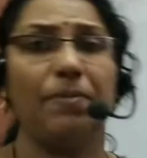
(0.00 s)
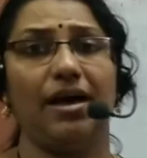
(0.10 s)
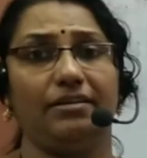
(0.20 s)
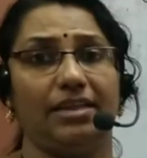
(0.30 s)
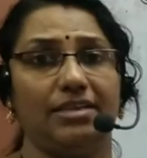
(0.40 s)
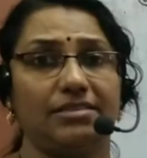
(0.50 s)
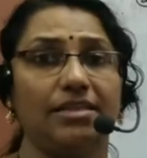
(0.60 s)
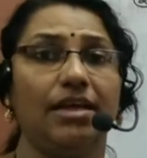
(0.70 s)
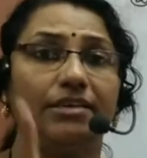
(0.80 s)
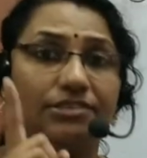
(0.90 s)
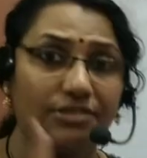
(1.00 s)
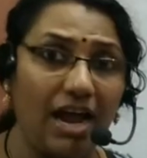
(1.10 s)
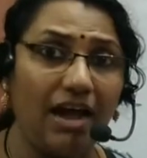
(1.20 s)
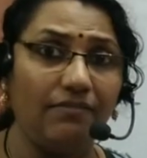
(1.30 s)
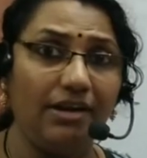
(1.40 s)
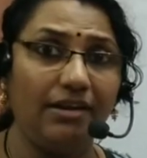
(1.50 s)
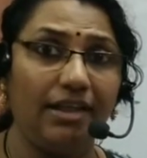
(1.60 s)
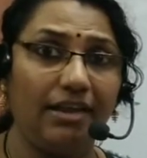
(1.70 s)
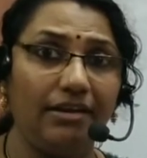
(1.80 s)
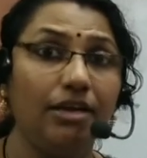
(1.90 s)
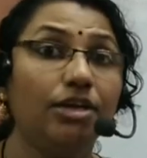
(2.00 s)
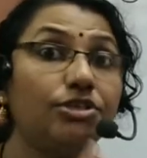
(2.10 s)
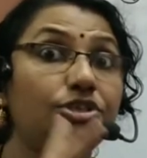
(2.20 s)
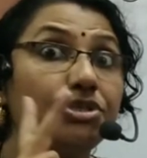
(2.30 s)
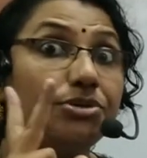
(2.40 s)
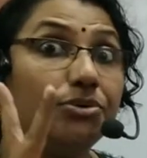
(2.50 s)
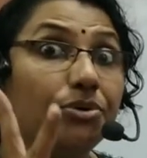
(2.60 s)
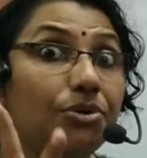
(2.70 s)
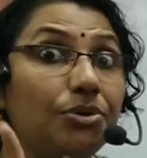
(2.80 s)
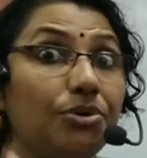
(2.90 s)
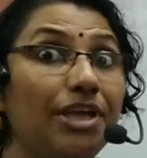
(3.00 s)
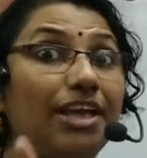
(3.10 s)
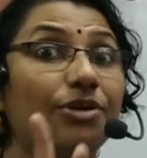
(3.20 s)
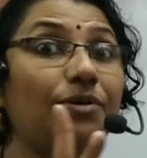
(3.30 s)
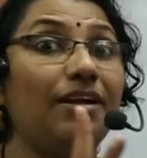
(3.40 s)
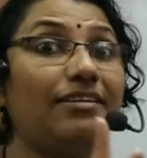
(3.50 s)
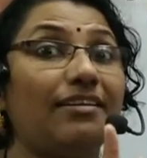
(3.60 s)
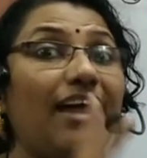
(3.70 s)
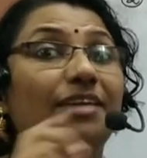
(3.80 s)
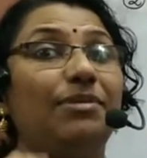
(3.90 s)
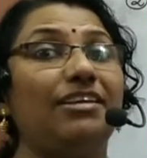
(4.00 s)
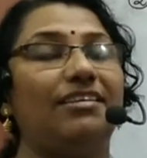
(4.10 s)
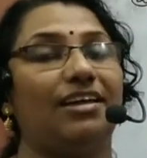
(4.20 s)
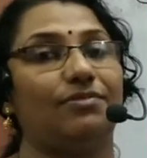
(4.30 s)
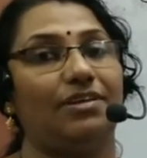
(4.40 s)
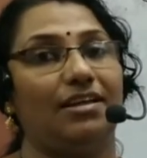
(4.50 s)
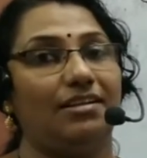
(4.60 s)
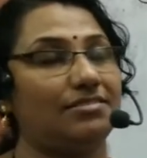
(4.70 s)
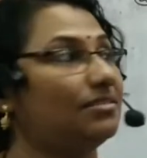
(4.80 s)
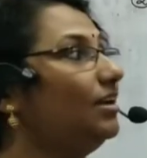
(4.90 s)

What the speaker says: part is travelled in 2 equal time intervals.